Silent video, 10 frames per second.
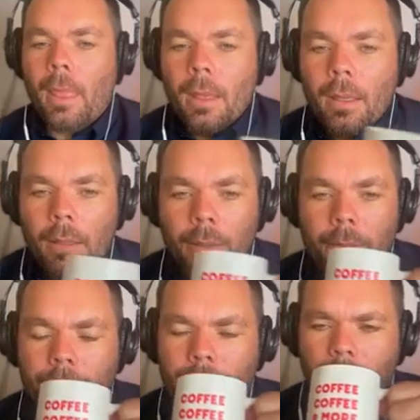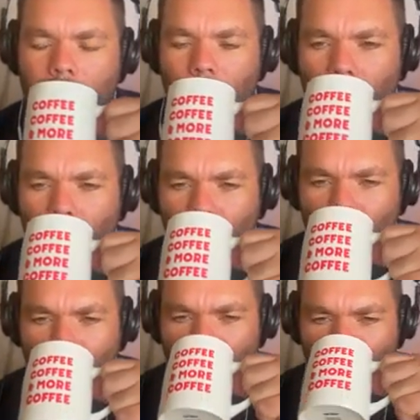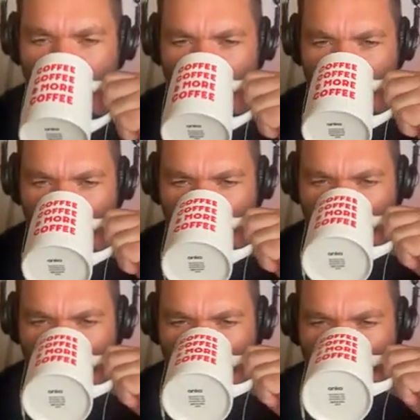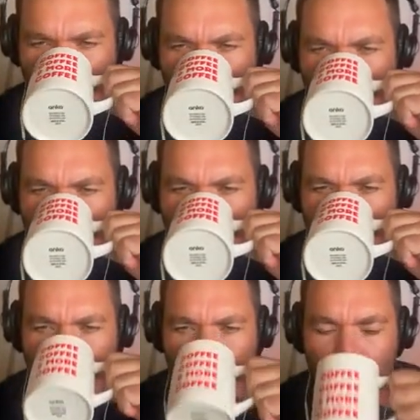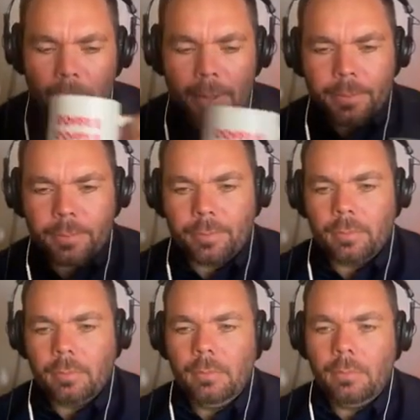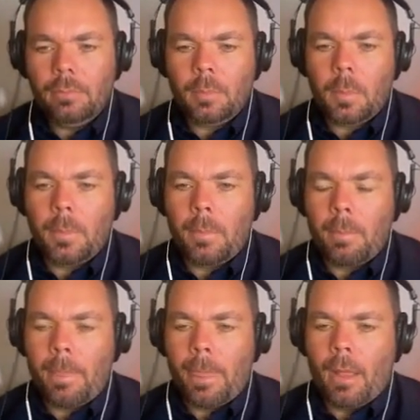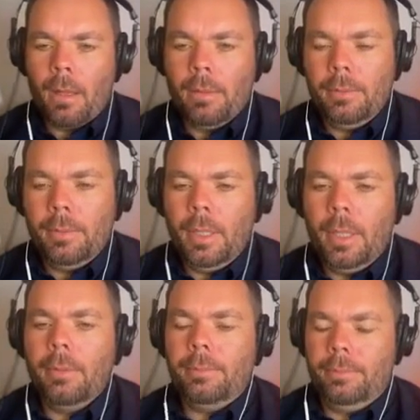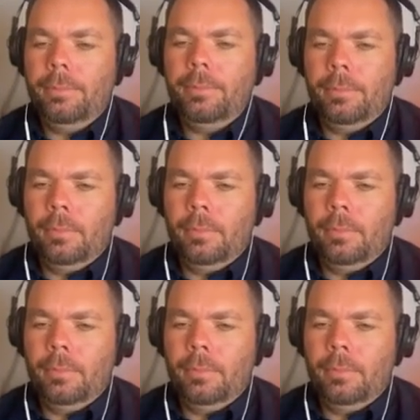(not speaking)